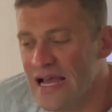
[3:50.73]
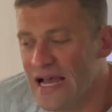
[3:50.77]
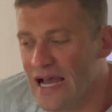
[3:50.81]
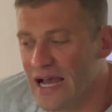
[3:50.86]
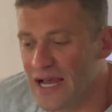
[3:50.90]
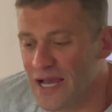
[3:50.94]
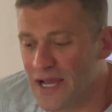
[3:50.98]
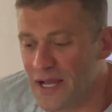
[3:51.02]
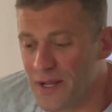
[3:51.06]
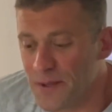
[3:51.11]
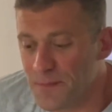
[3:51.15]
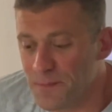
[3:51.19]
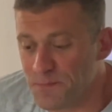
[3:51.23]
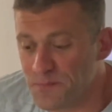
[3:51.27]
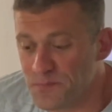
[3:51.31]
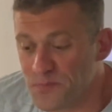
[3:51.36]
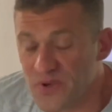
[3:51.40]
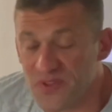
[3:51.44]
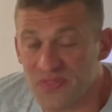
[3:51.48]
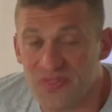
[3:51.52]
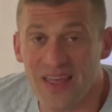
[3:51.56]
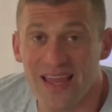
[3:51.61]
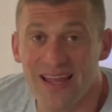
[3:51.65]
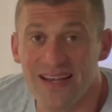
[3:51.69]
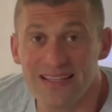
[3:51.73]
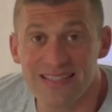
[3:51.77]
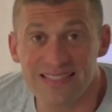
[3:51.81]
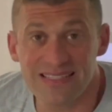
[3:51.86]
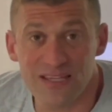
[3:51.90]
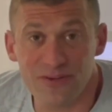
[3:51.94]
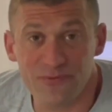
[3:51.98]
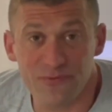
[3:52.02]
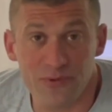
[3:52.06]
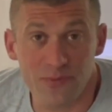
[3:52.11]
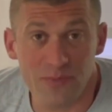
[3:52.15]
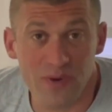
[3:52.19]
But that is
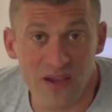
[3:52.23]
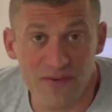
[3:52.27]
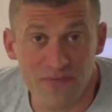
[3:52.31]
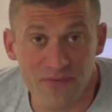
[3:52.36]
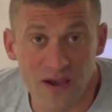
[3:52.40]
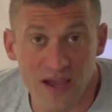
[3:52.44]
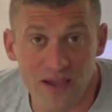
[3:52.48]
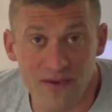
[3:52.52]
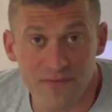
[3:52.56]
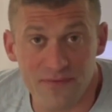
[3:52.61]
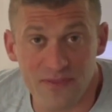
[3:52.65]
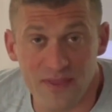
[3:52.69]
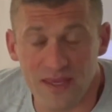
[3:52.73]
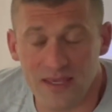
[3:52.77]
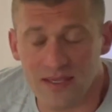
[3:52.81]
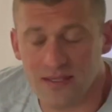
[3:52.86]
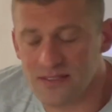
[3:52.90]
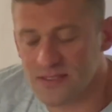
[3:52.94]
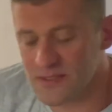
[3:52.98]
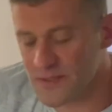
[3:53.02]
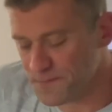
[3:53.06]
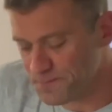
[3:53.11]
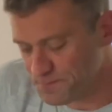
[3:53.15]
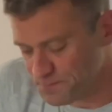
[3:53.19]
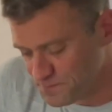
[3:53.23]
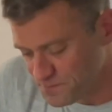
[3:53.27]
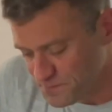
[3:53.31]
it for my 5 things.